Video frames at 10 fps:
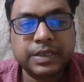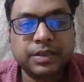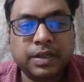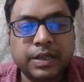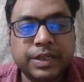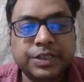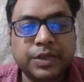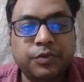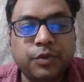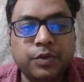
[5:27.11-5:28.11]
in the
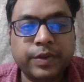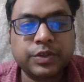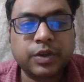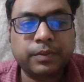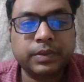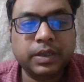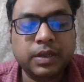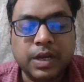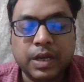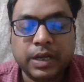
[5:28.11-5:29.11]
initial 4 weeks of the